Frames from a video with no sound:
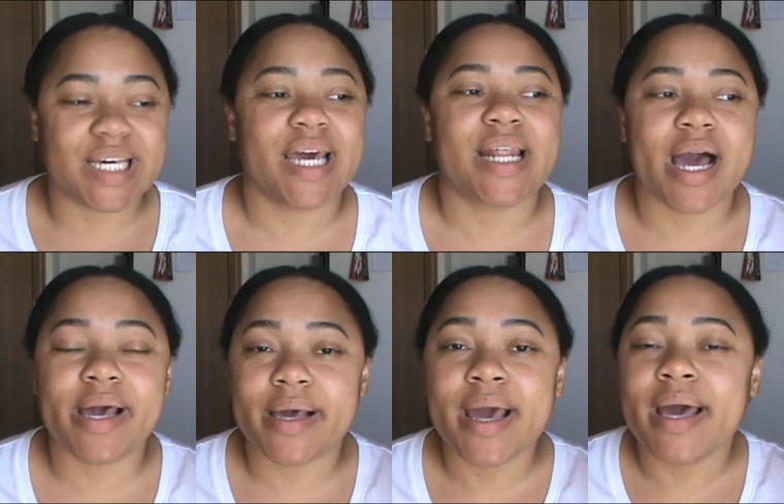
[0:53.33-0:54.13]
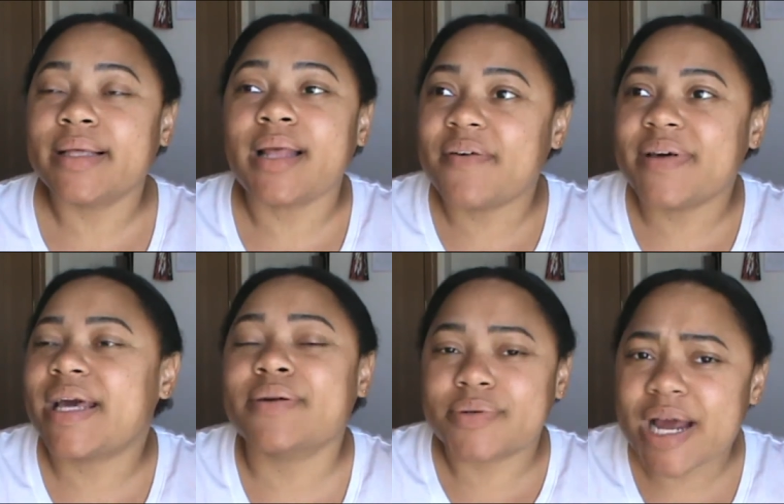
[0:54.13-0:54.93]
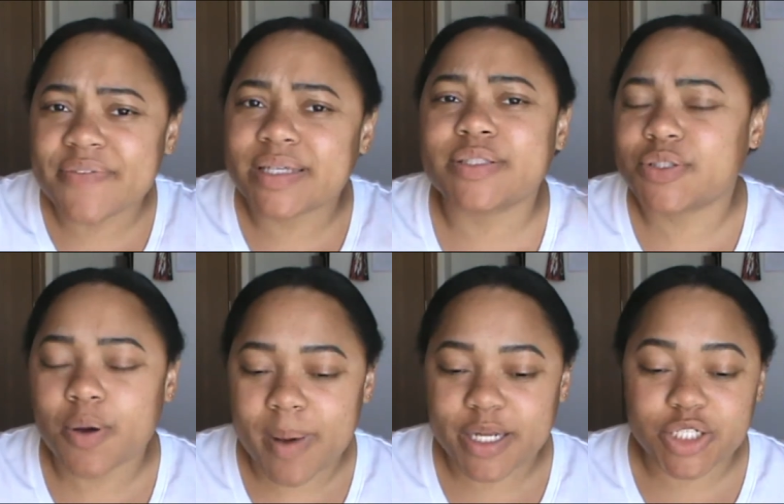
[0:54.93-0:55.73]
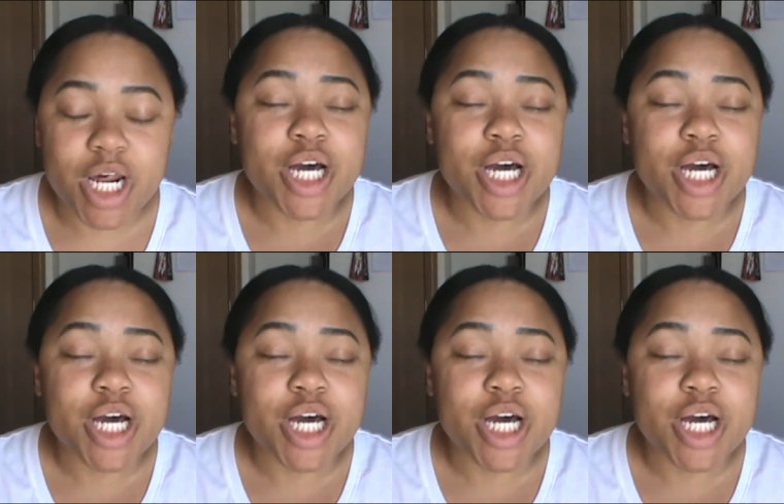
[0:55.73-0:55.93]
and I love it and crave it so much.